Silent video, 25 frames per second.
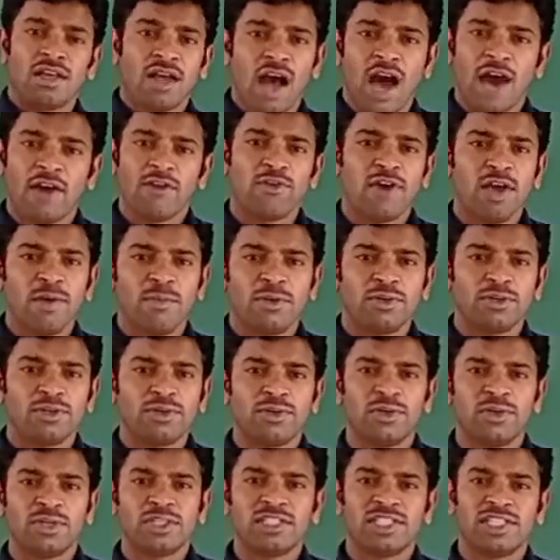Are you able to
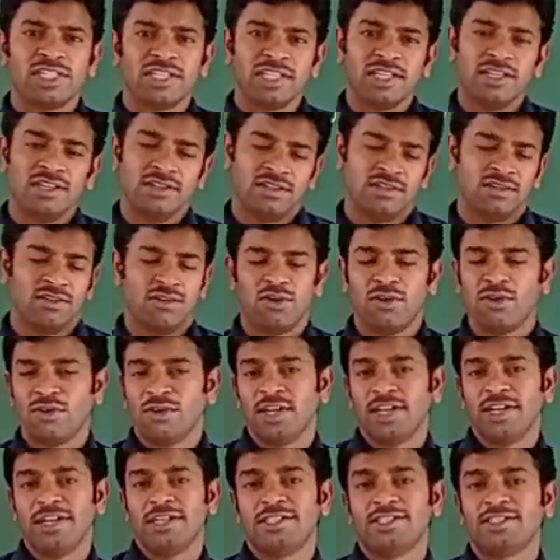go, children? No,
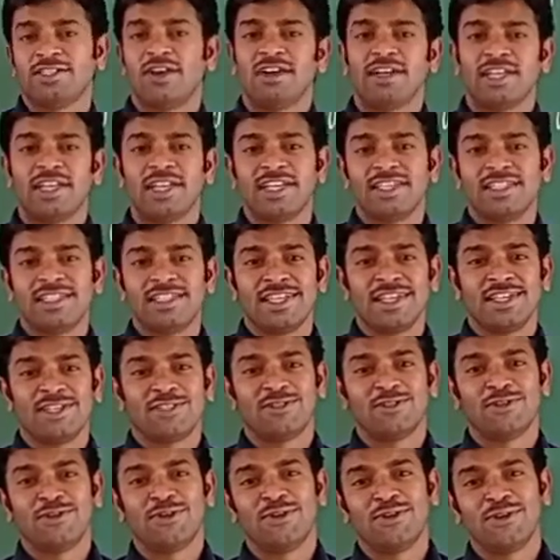it is not easy
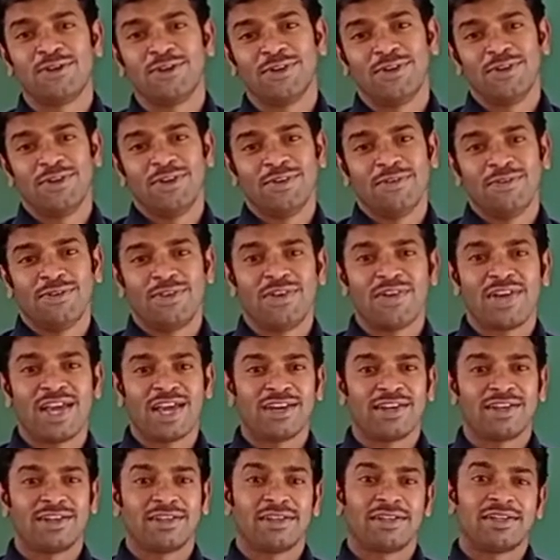to go. You
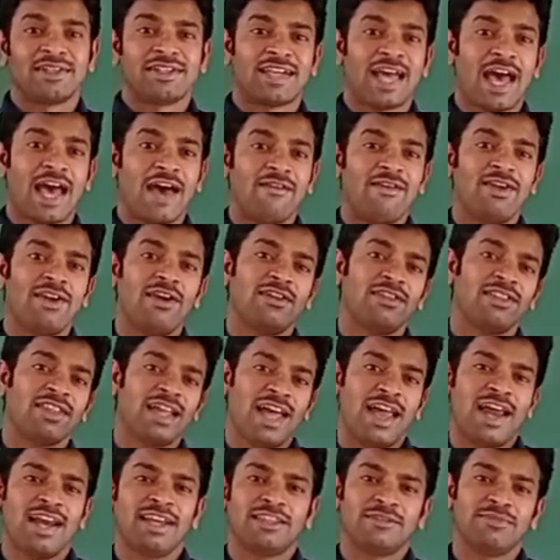can travel on the
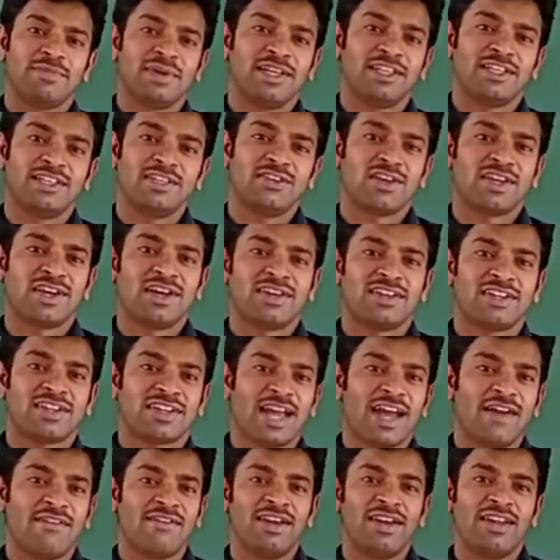earth, but you cannot
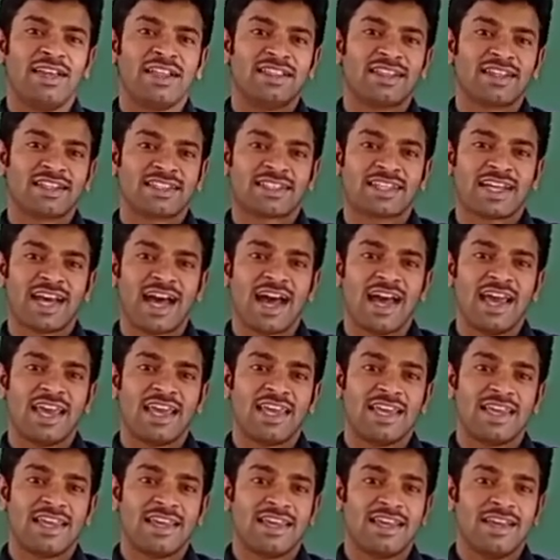travel in the
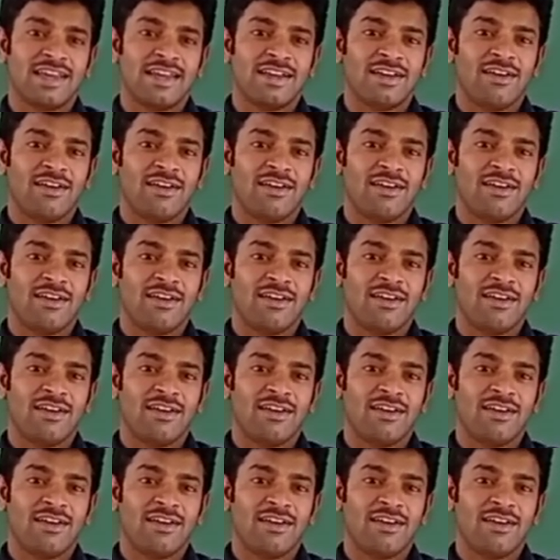sky.